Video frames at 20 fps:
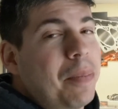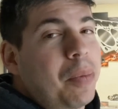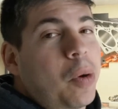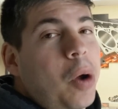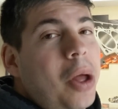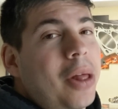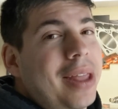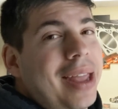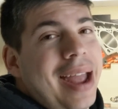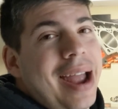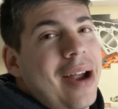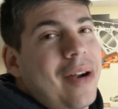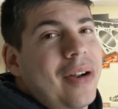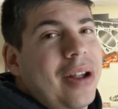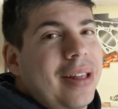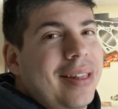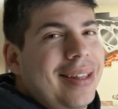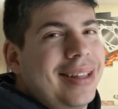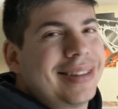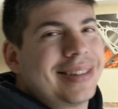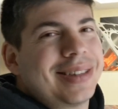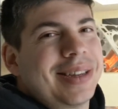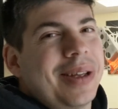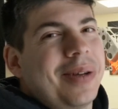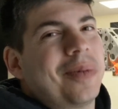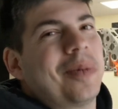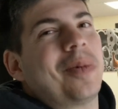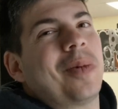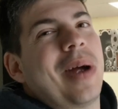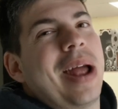I'm probably airing this
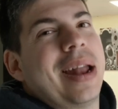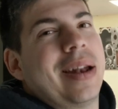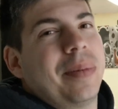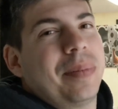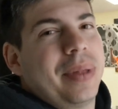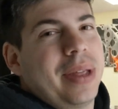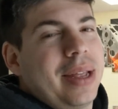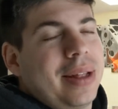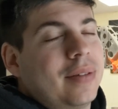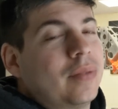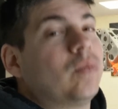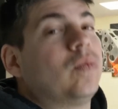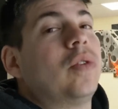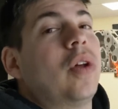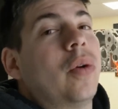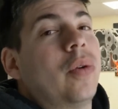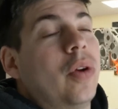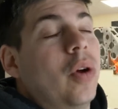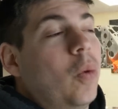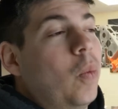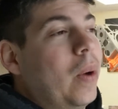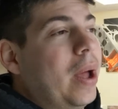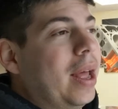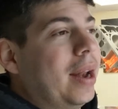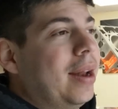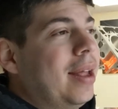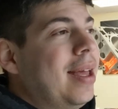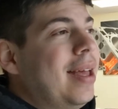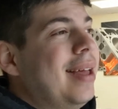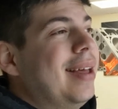randomly. Don't know
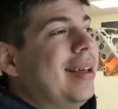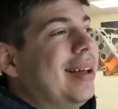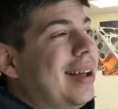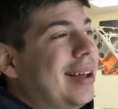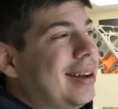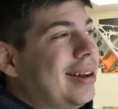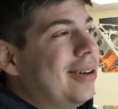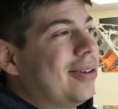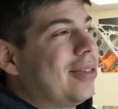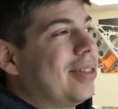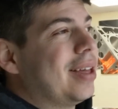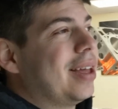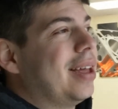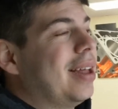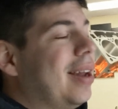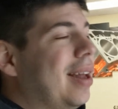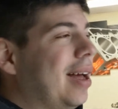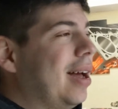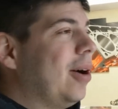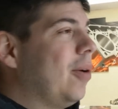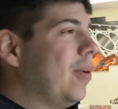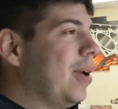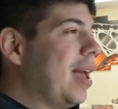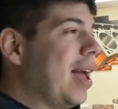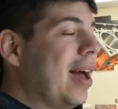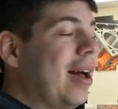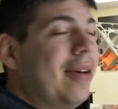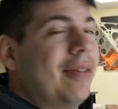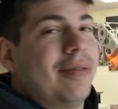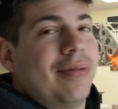when. I know that uh,
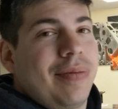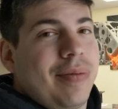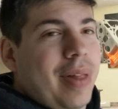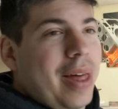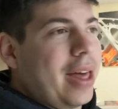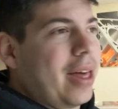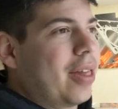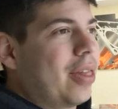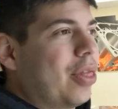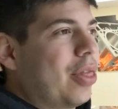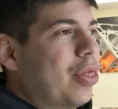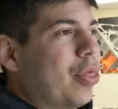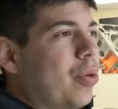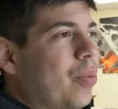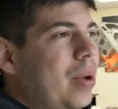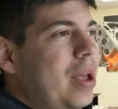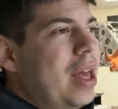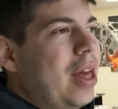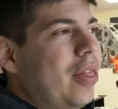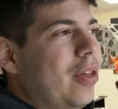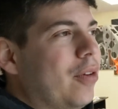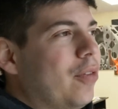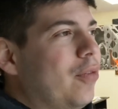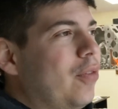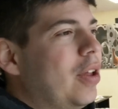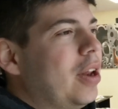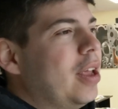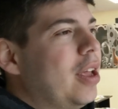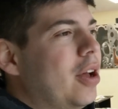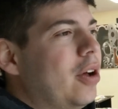we have like three other
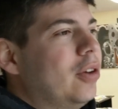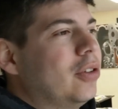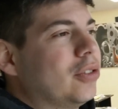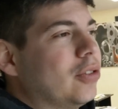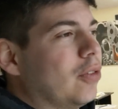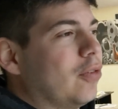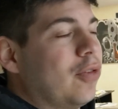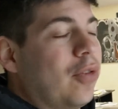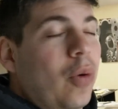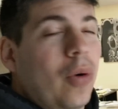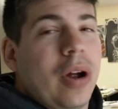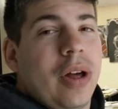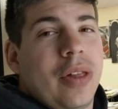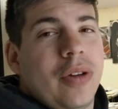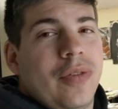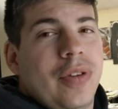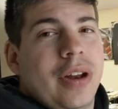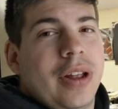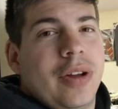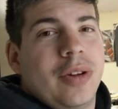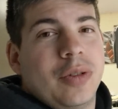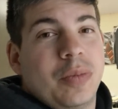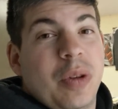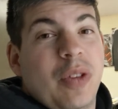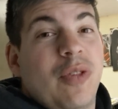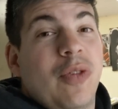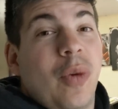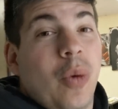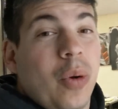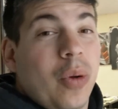videos or four other videos
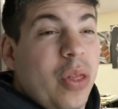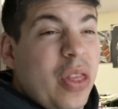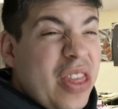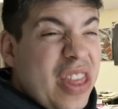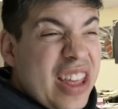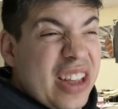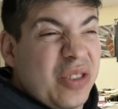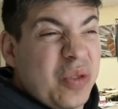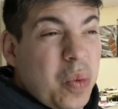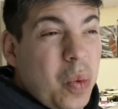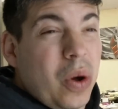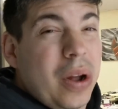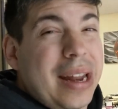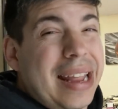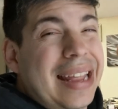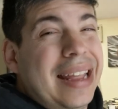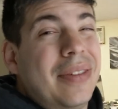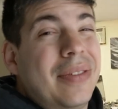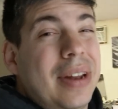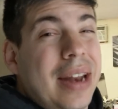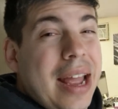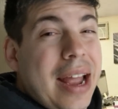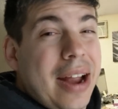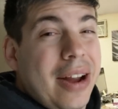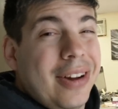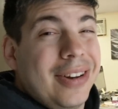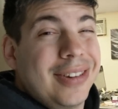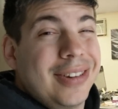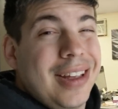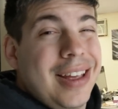before this one even
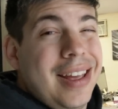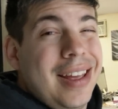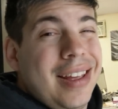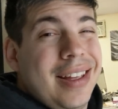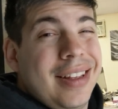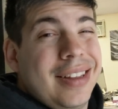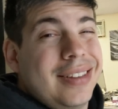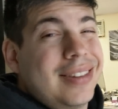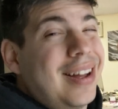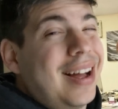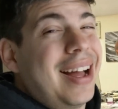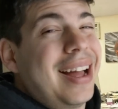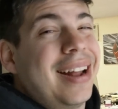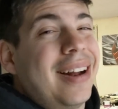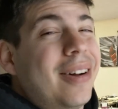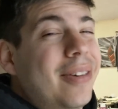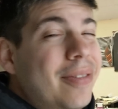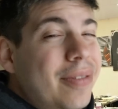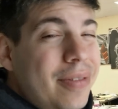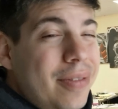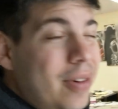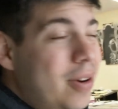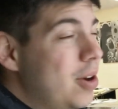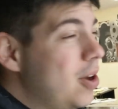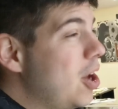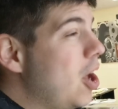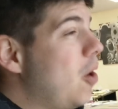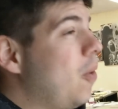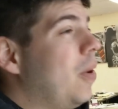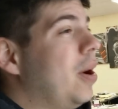airs. So I have
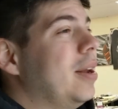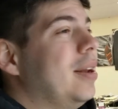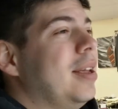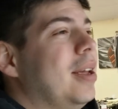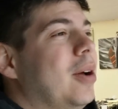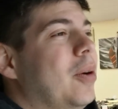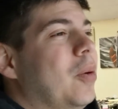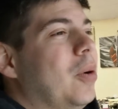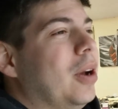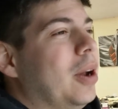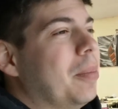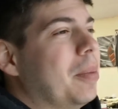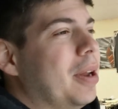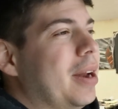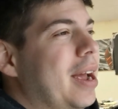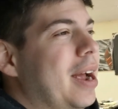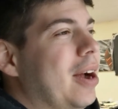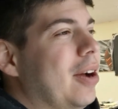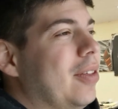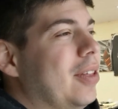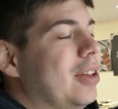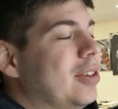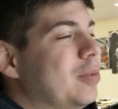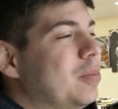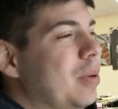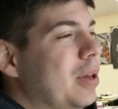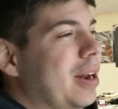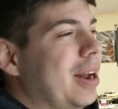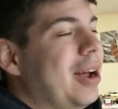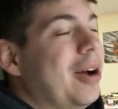no idea when I'm going to air
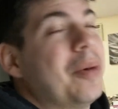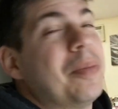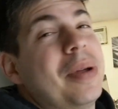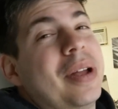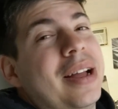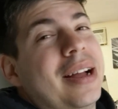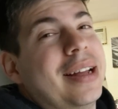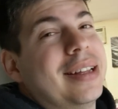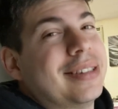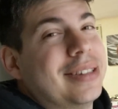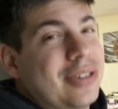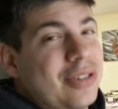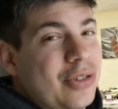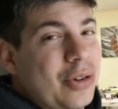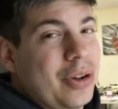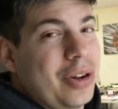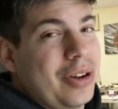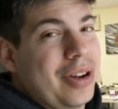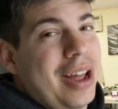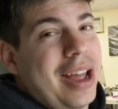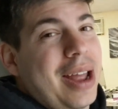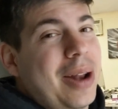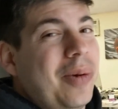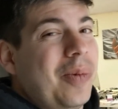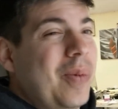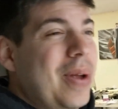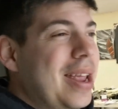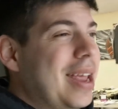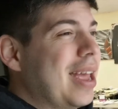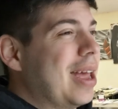this, but I hope you guys enjoy your
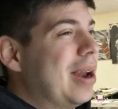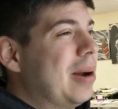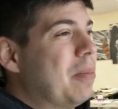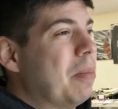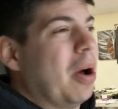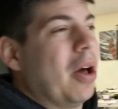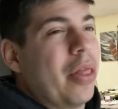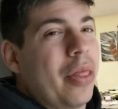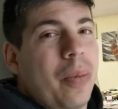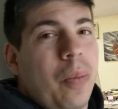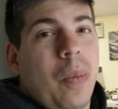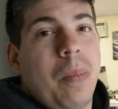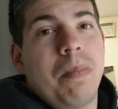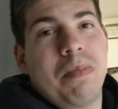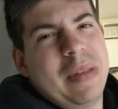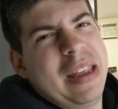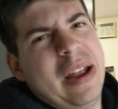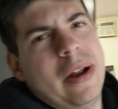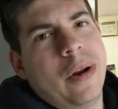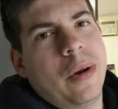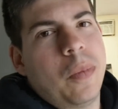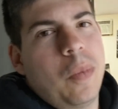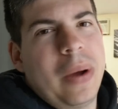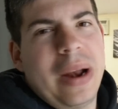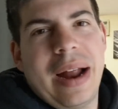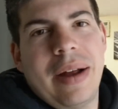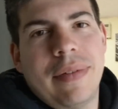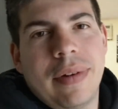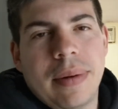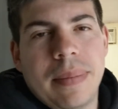night, weekend, month, year,
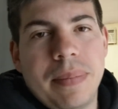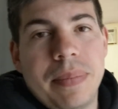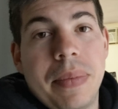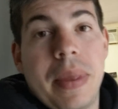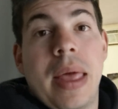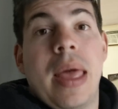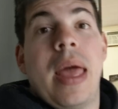whatever.